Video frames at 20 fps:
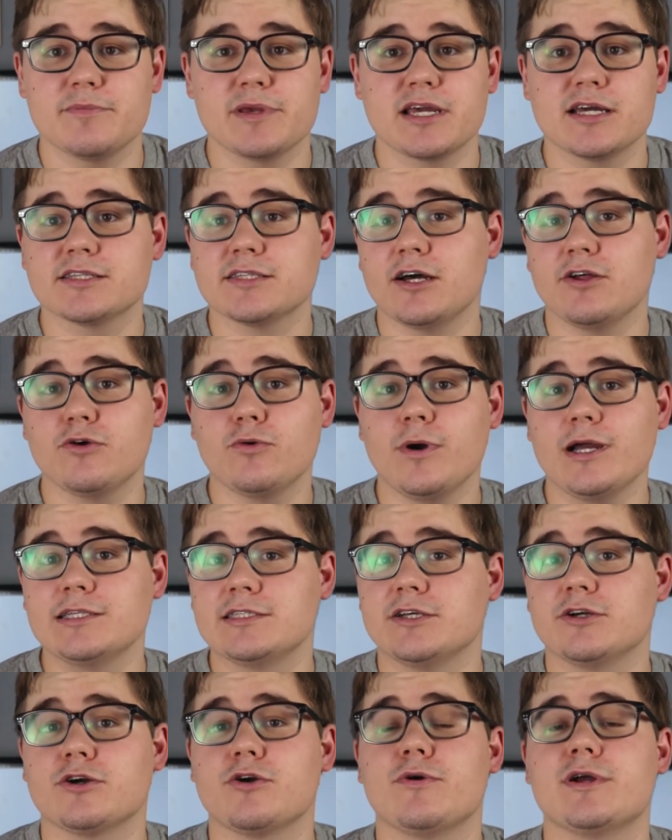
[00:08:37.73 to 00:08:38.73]
because
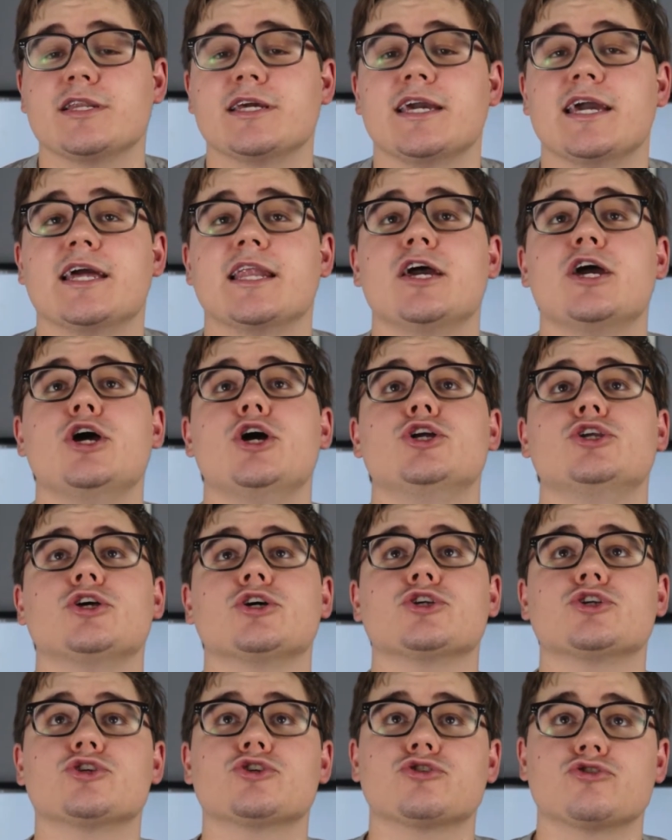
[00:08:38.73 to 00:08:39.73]
otherwise they're going to get
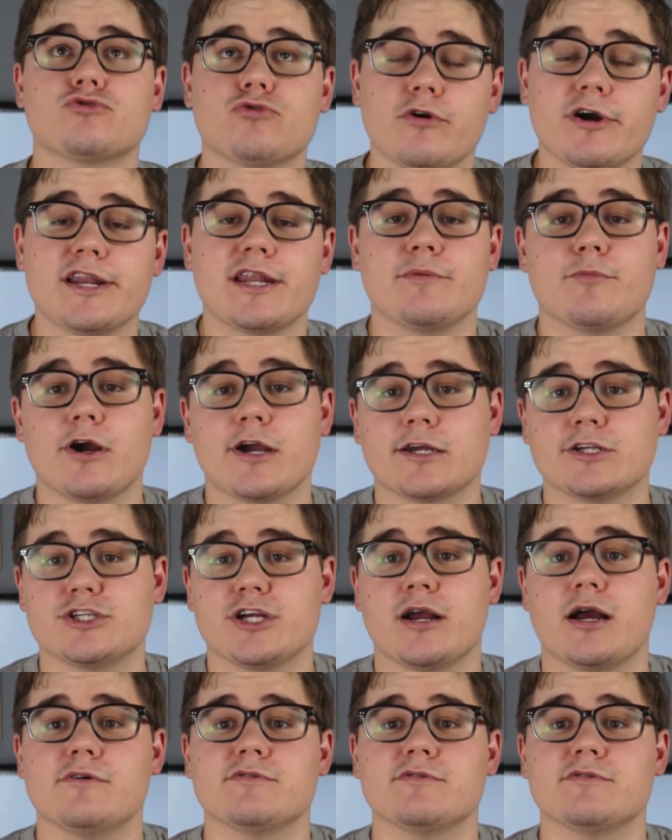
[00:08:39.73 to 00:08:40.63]
destroyed in market share.